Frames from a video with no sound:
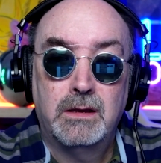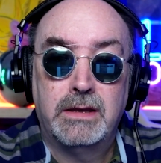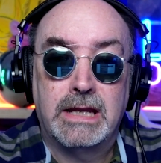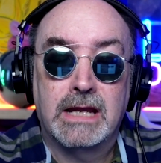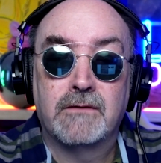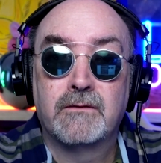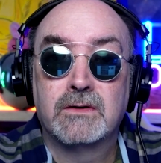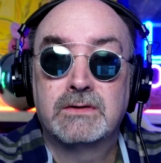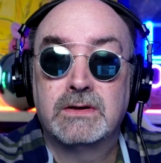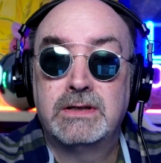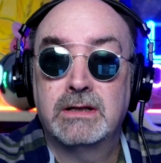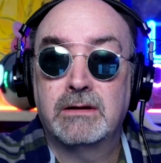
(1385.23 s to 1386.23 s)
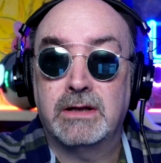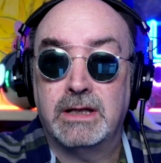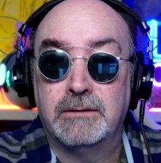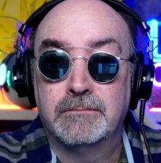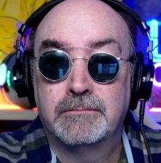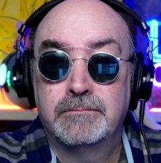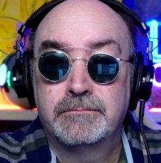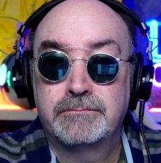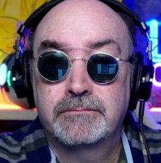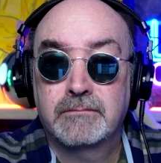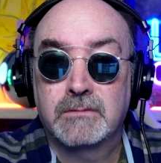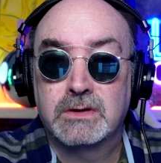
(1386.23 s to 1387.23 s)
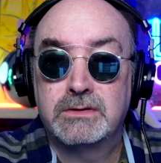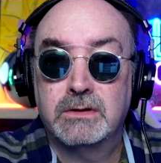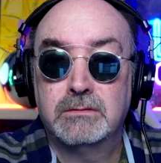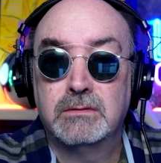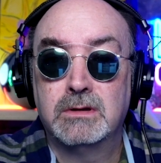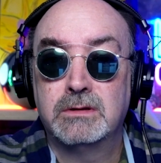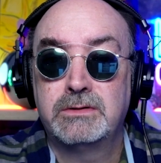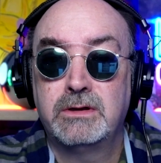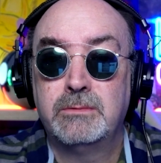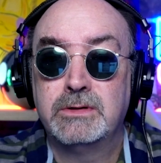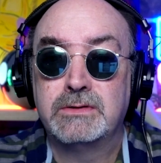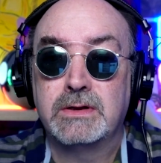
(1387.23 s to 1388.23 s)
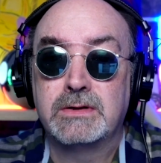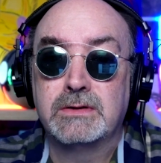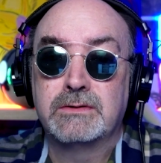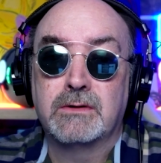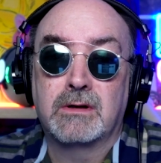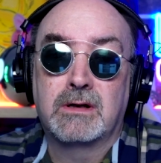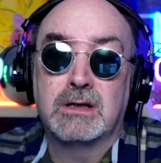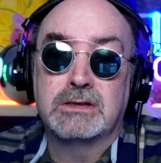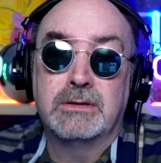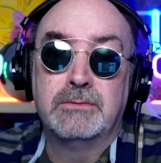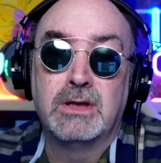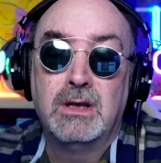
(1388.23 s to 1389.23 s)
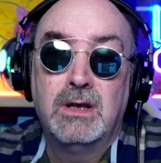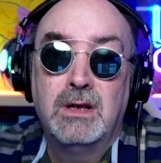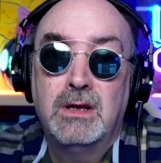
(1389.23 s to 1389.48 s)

They have versatility. So, uh, student musicians are accustomed